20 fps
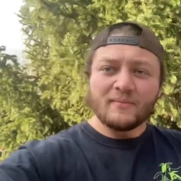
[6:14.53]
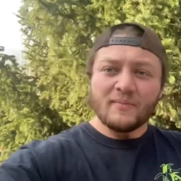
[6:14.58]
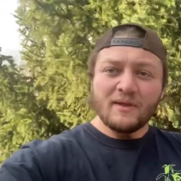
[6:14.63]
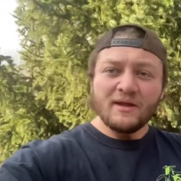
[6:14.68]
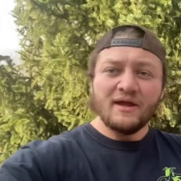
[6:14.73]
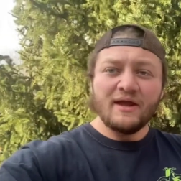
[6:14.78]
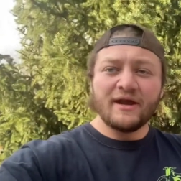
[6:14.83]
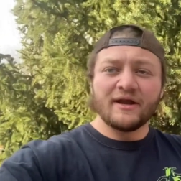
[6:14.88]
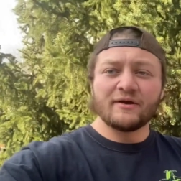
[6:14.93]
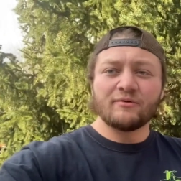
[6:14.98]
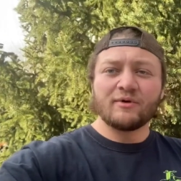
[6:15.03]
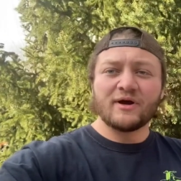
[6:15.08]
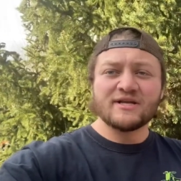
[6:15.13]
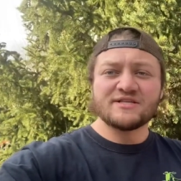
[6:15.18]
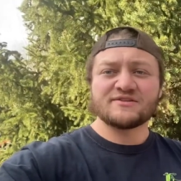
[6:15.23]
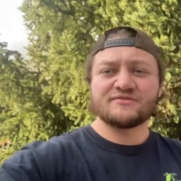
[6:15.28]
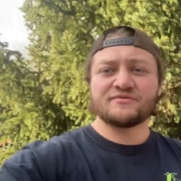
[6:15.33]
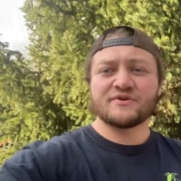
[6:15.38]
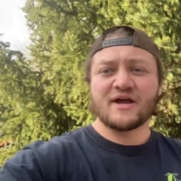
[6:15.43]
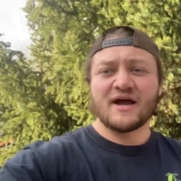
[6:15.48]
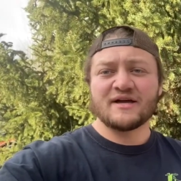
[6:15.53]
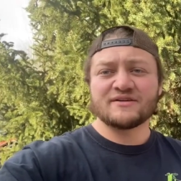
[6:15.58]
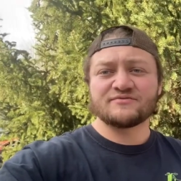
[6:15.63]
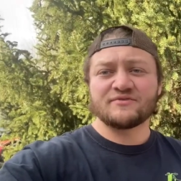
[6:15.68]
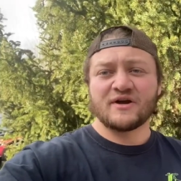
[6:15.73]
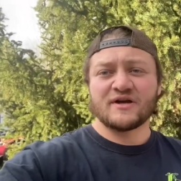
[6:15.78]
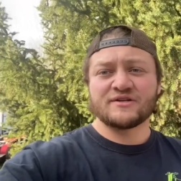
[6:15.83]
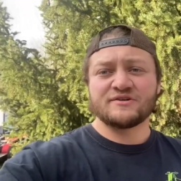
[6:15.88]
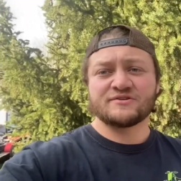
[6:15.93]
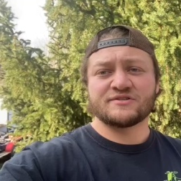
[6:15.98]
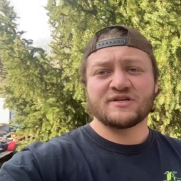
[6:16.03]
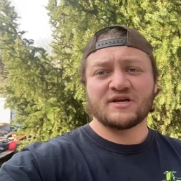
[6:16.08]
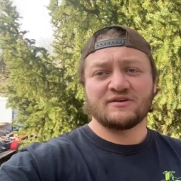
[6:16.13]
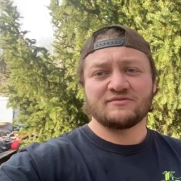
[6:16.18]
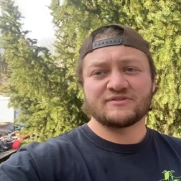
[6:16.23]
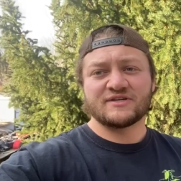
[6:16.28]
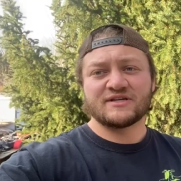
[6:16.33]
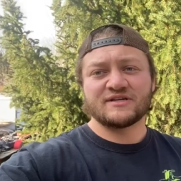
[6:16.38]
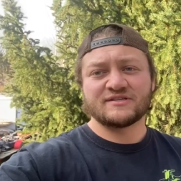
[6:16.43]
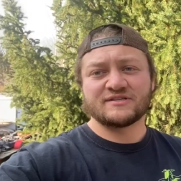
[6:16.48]
anyways, if you guys find
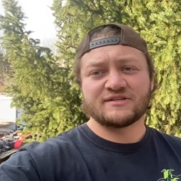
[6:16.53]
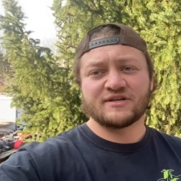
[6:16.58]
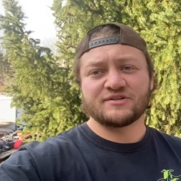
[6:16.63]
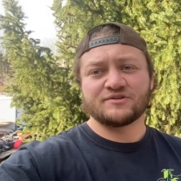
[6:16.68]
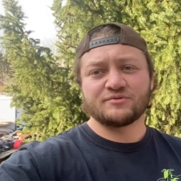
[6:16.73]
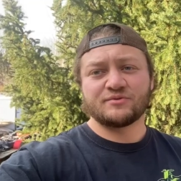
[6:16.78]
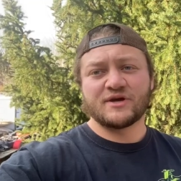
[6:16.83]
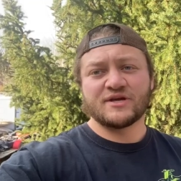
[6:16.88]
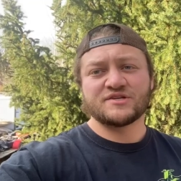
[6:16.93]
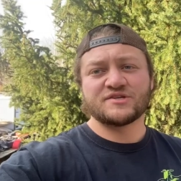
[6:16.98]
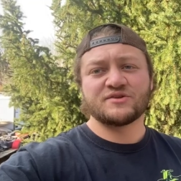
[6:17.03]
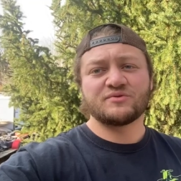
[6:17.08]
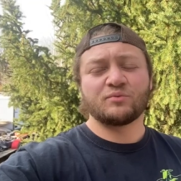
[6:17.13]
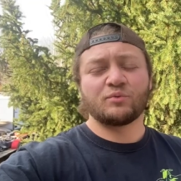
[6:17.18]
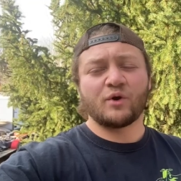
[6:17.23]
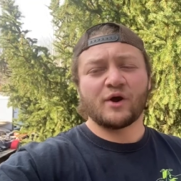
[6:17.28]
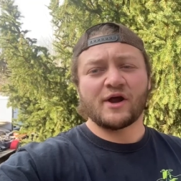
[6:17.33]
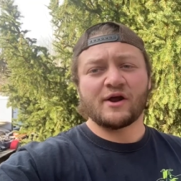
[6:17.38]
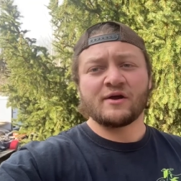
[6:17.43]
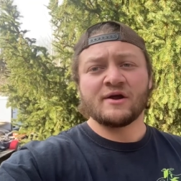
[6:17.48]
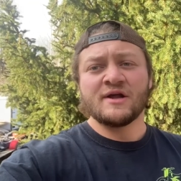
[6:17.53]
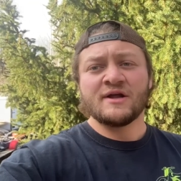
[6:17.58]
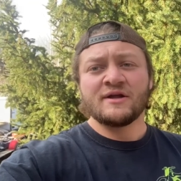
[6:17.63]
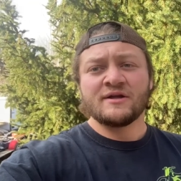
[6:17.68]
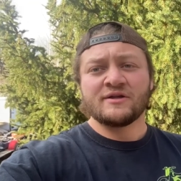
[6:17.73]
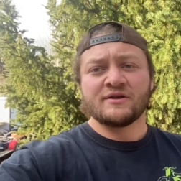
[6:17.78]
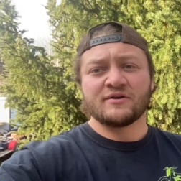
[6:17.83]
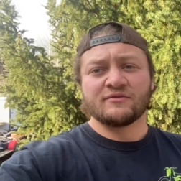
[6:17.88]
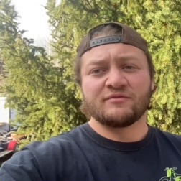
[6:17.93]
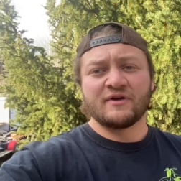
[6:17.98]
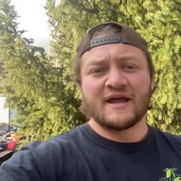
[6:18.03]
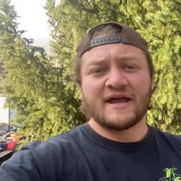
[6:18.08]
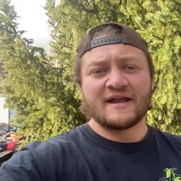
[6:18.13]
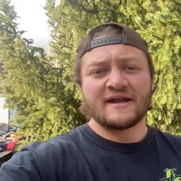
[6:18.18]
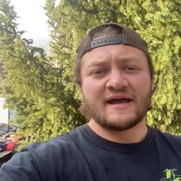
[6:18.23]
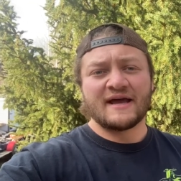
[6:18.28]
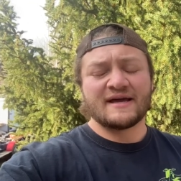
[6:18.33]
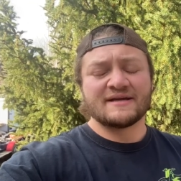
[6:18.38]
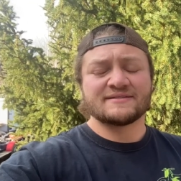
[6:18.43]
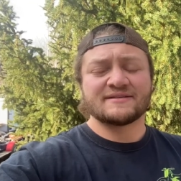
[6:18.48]
yourselves in a situation where your van
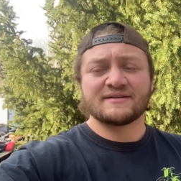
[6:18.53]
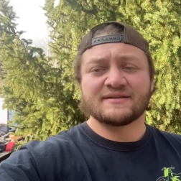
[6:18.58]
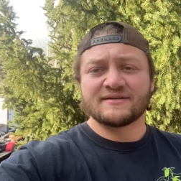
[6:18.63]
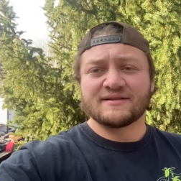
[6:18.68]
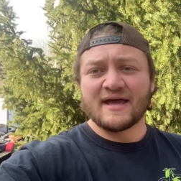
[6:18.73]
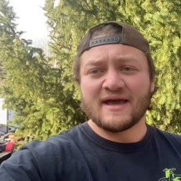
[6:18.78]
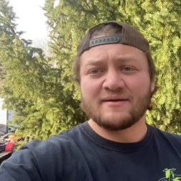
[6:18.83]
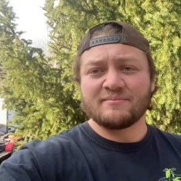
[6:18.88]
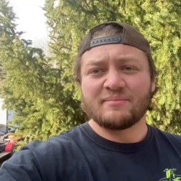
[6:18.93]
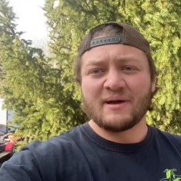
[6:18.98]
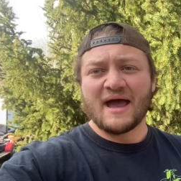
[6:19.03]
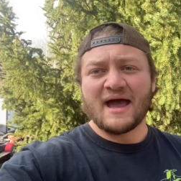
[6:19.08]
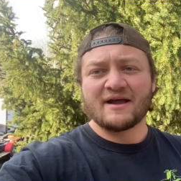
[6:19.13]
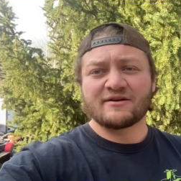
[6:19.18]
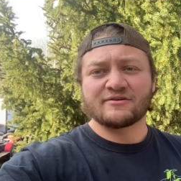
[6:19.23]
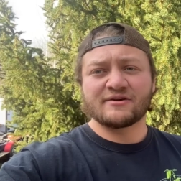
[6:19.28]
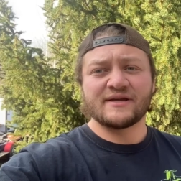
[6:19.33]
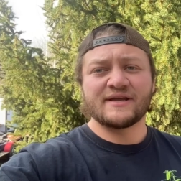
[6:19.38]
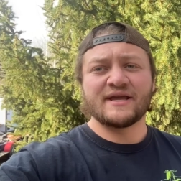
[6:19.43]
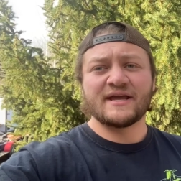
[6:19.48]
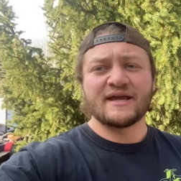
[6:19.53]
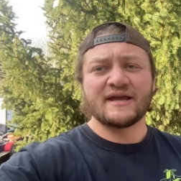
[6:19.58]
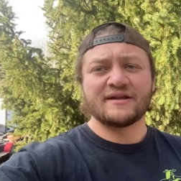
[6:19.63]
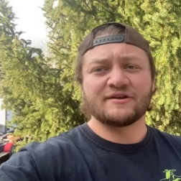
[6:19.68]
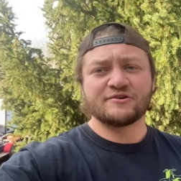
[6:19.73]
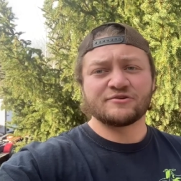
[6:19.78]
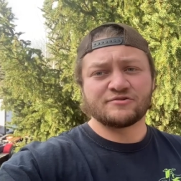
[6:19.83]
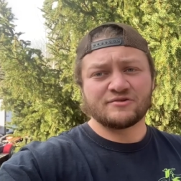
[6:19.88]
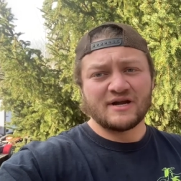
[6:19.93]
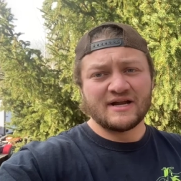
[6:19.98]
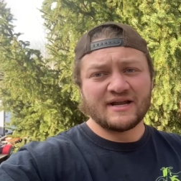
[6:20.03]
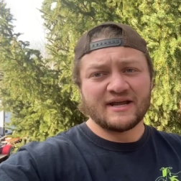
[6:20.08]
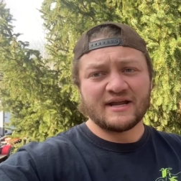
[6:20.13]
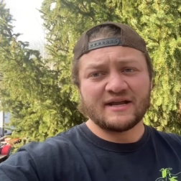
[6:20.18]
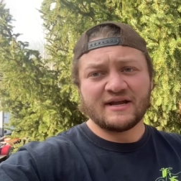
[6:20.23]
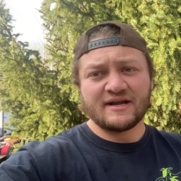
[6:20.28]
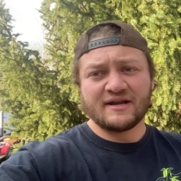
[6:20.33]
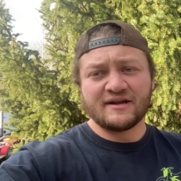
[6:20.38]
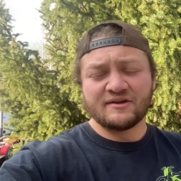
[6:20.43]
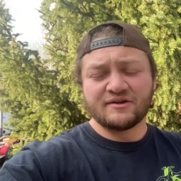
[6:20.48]
has a dead battery and you're trying to get
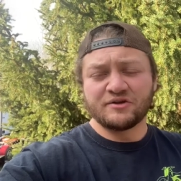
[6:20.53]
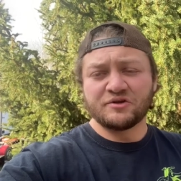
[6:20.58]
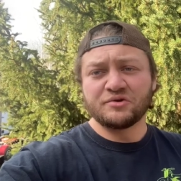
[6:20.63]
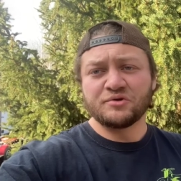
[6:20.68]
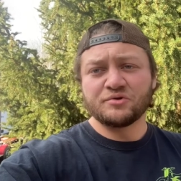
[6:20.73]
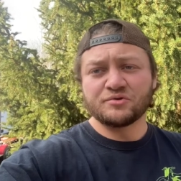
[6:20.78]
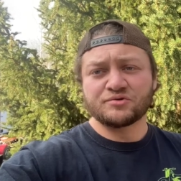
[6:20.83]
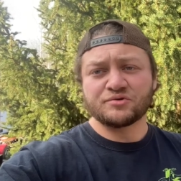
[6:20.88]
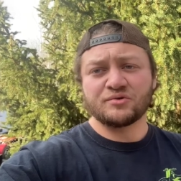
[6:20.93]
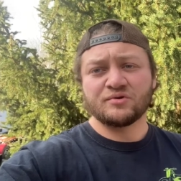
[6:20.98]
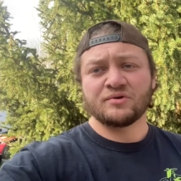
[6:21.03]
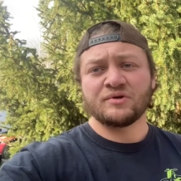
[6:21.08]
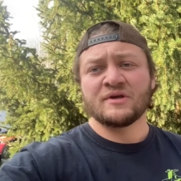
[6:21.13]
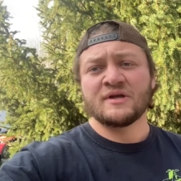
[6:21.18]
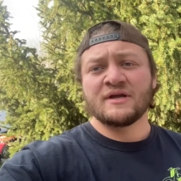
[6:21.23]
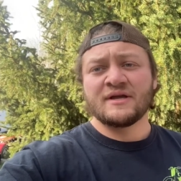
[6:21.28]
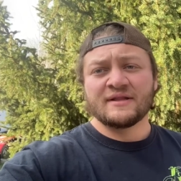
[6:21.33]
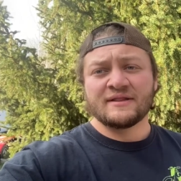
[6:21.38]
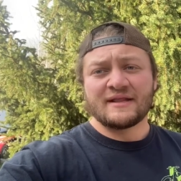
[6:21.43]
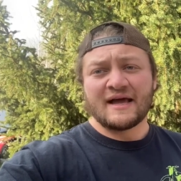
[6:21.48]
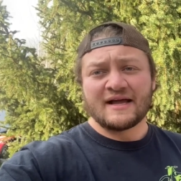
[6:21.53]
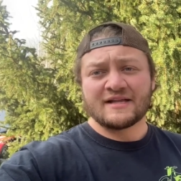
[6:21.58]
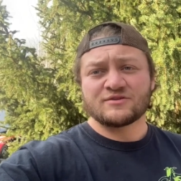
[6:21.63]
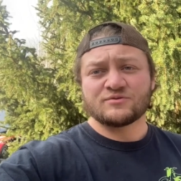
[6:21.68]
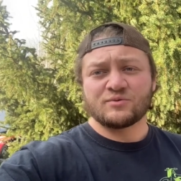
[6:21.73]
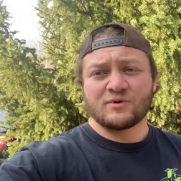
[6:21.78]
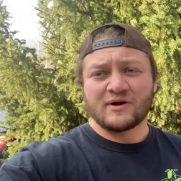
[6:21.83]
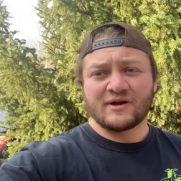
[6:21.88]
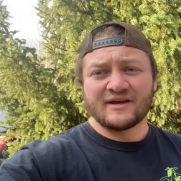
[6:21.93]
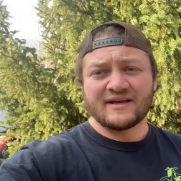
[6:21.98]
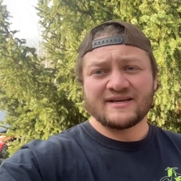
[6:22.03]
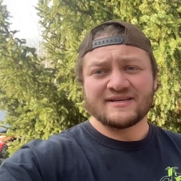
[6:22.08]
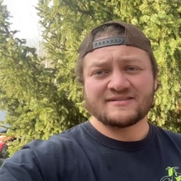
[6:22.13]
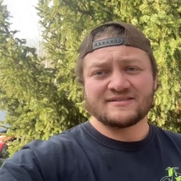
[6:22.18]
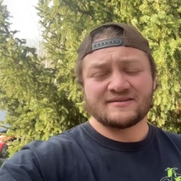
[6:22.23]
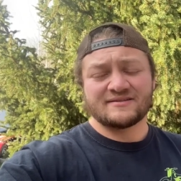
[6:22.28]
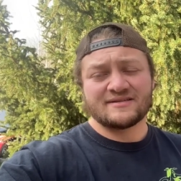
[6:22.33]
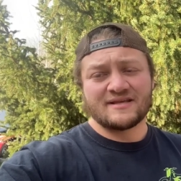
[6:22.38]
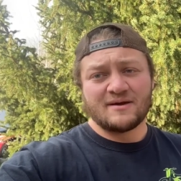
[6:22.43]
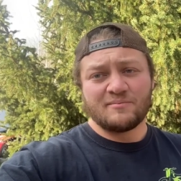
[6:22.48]
it into neutral, that's where it is.
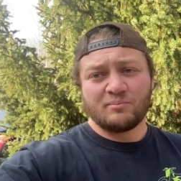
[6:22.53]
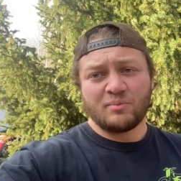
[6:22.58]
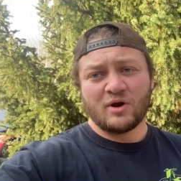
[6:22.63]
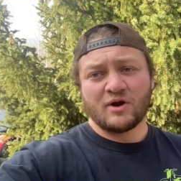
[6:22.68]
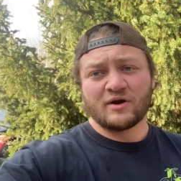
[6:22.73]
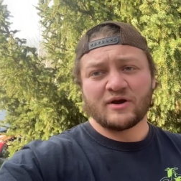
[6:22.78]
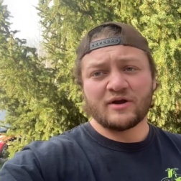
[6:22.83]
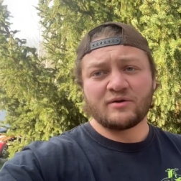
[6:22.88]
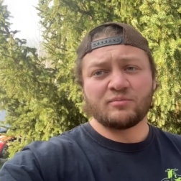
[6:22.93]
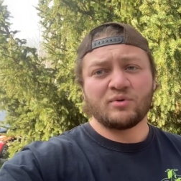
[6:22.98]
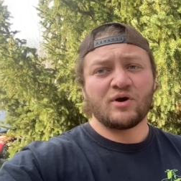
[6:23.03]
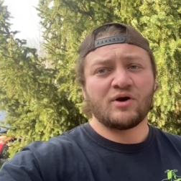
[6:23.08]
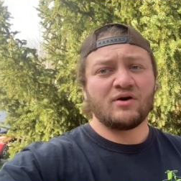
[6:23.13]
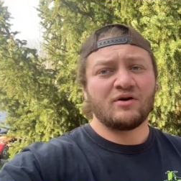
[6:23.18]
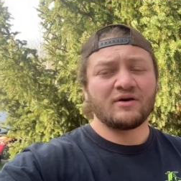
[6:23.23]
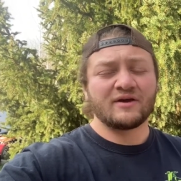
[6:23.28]
It's that parking pawl.